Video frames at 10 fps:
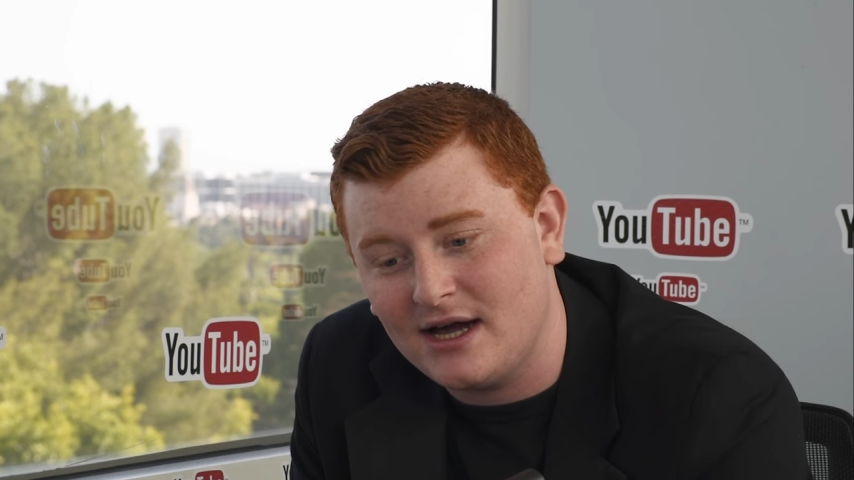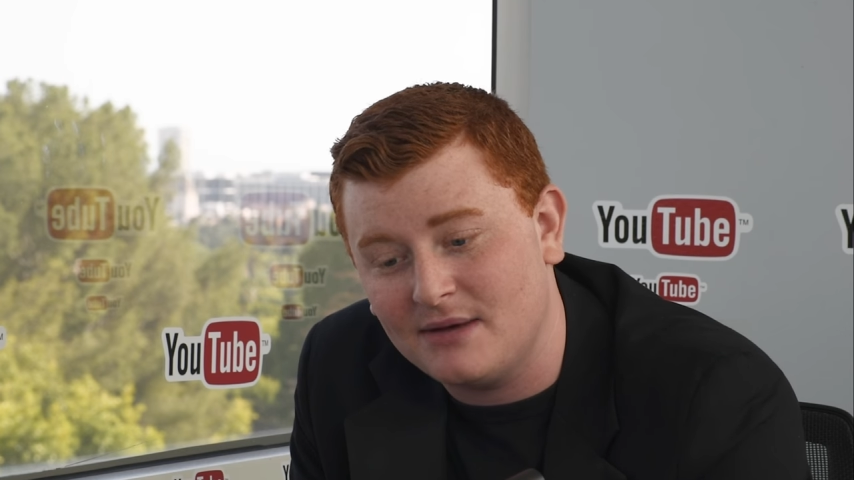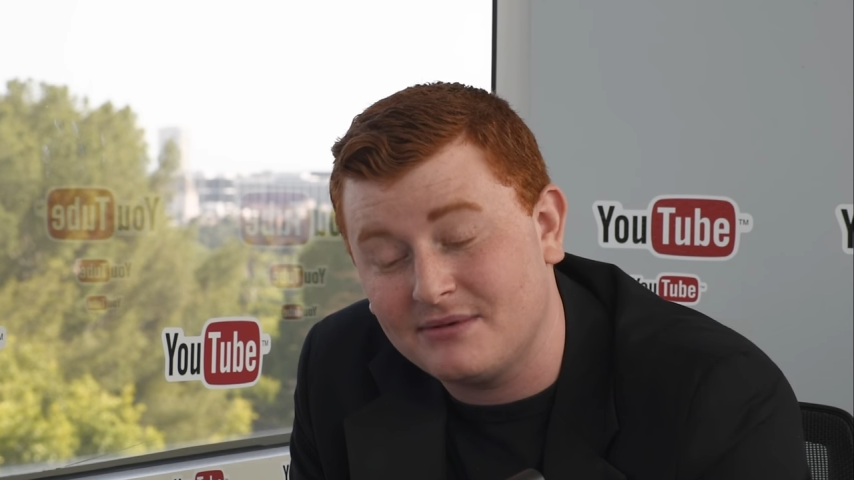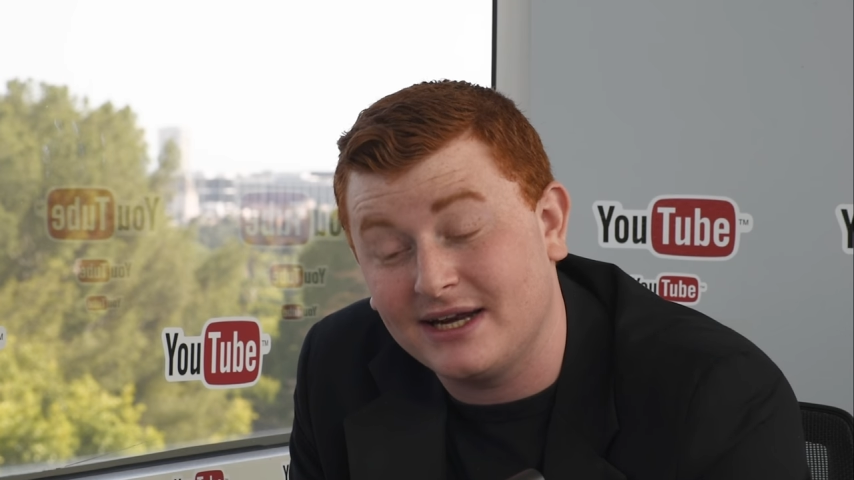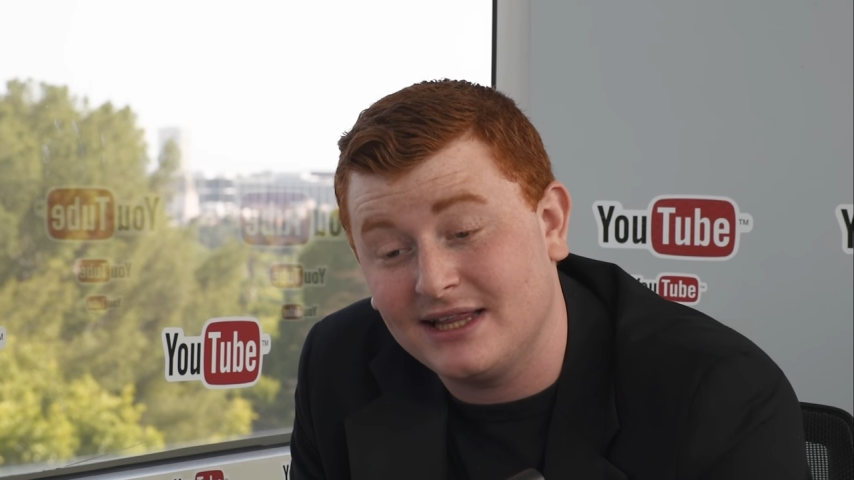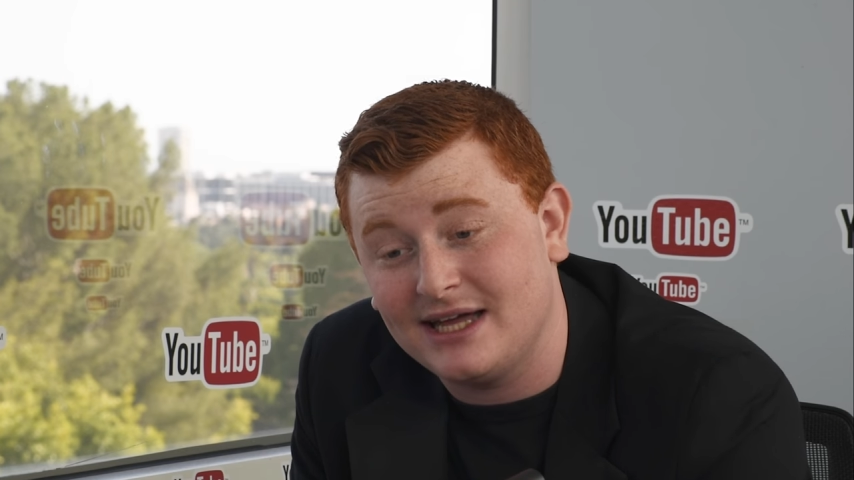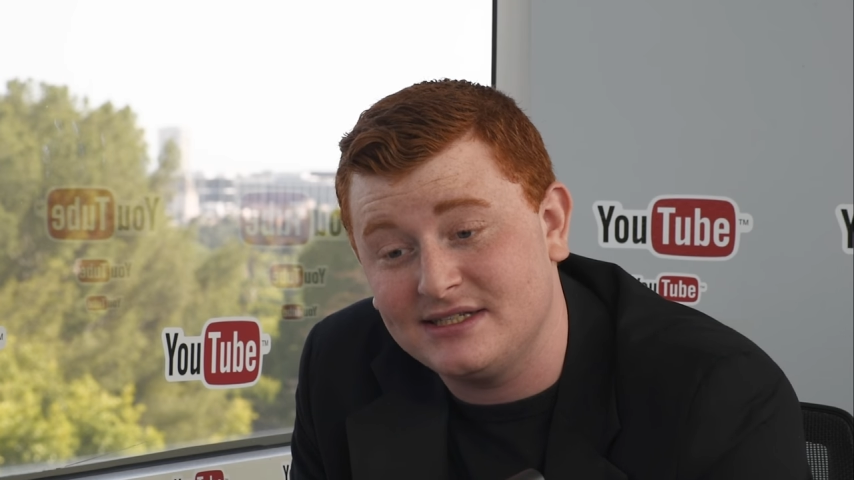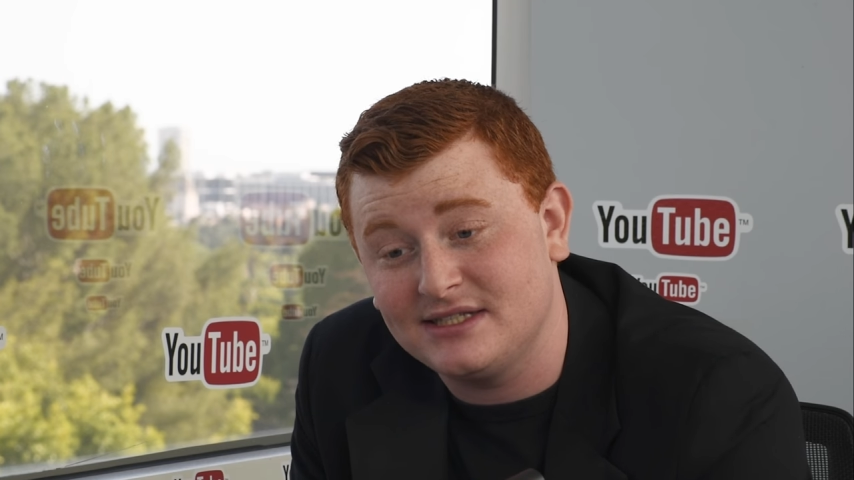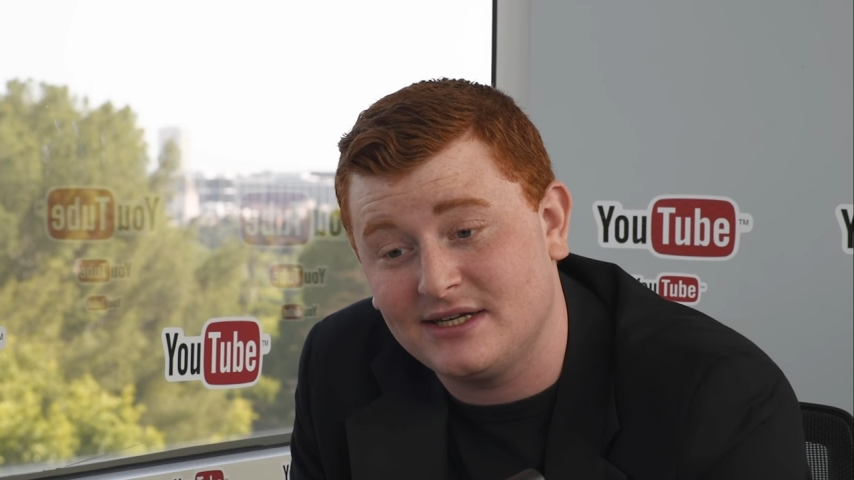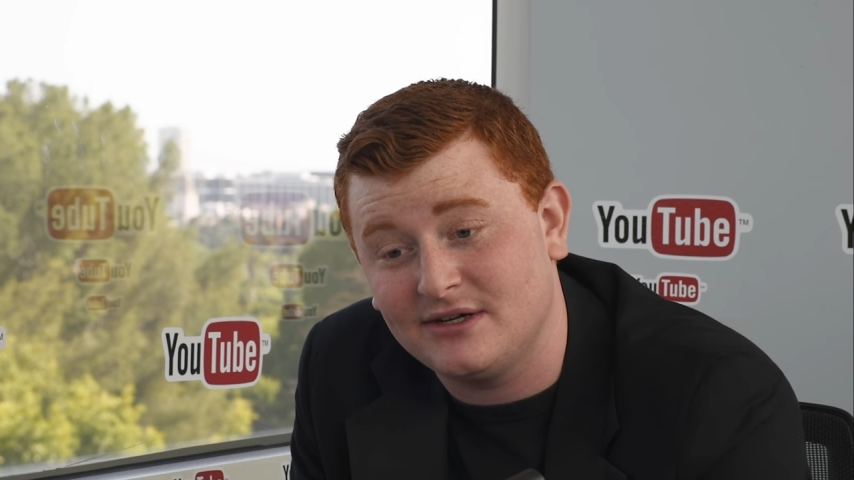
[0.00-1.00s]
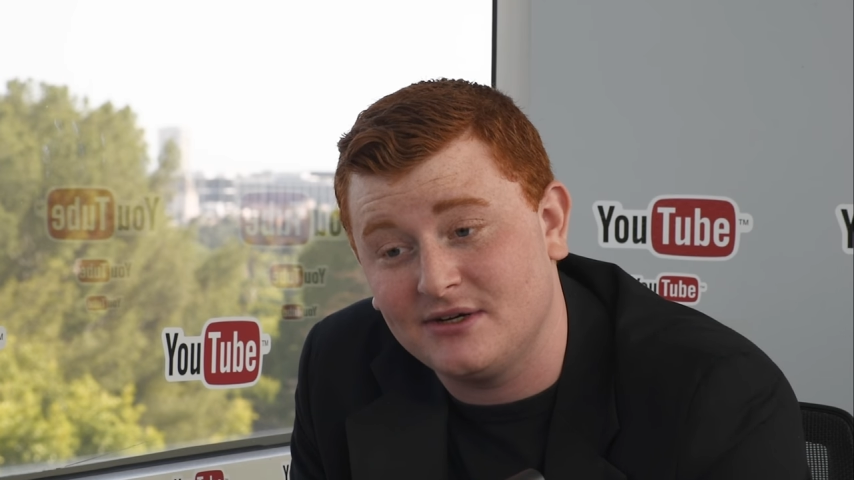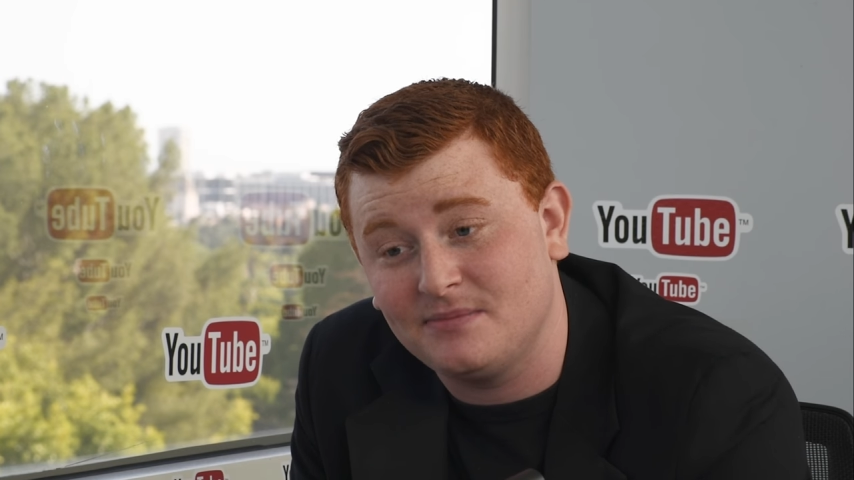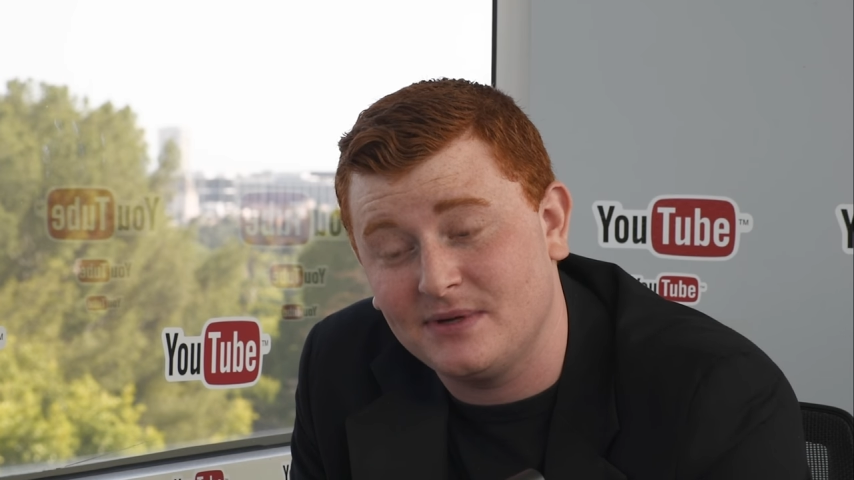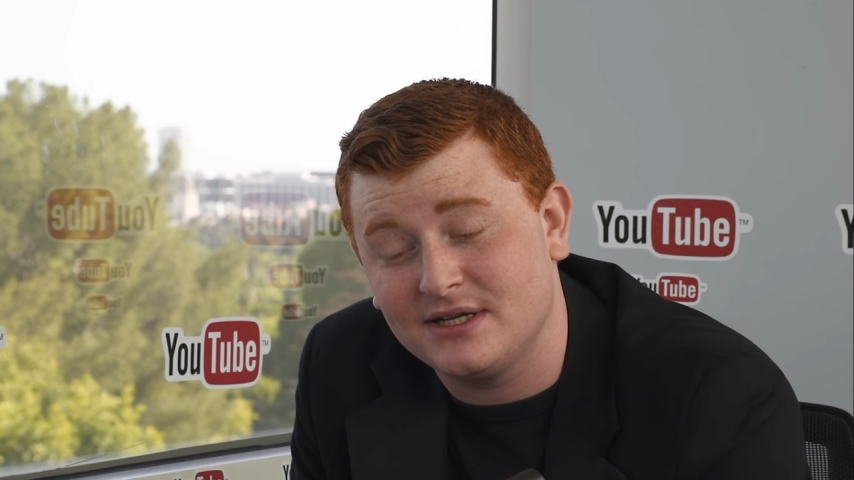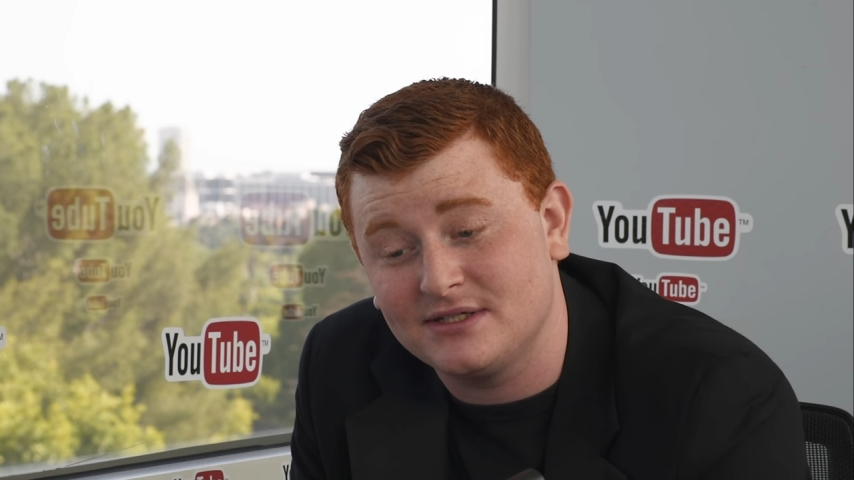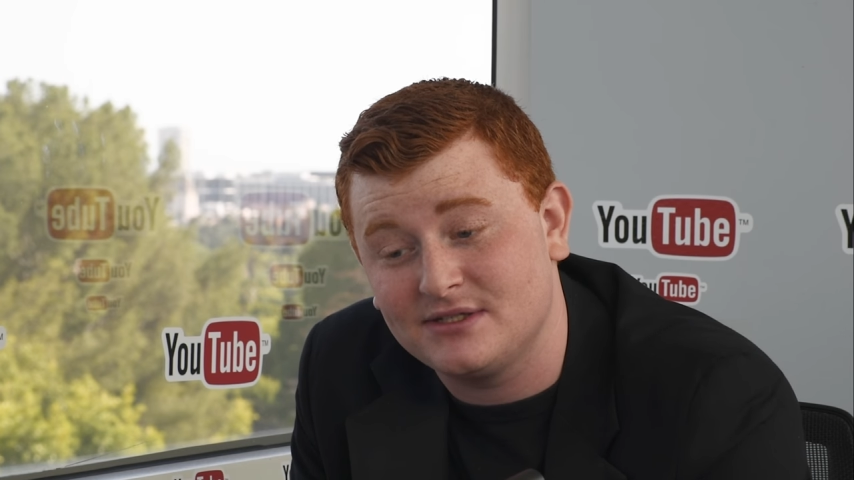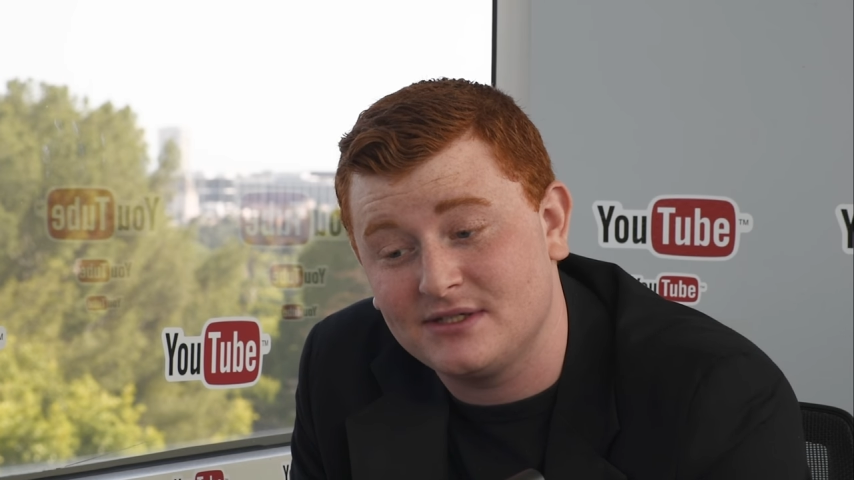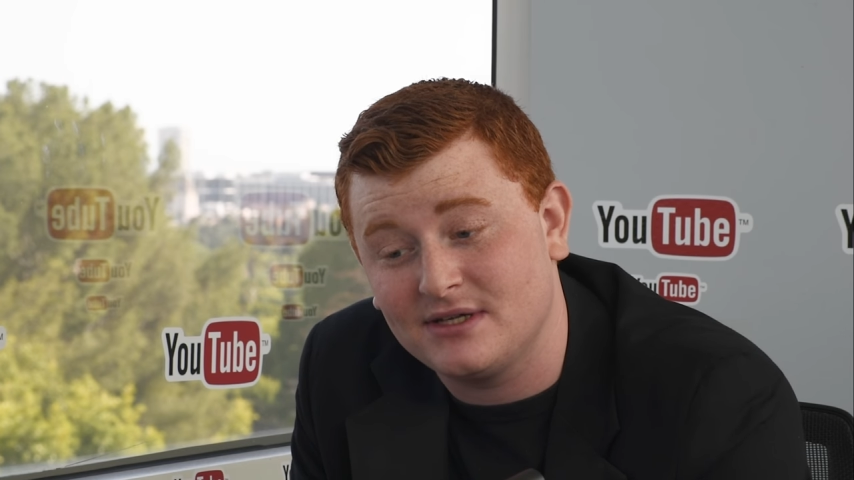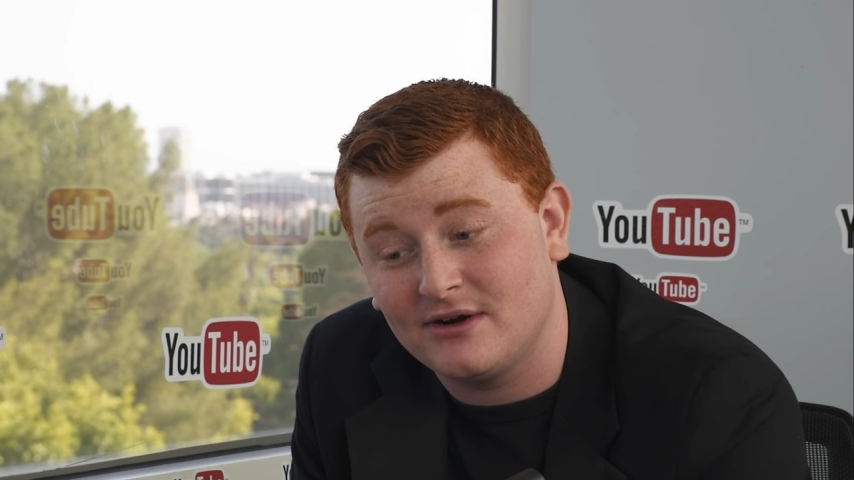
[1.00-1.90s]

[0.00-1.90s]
I'm kind of glad he's not here because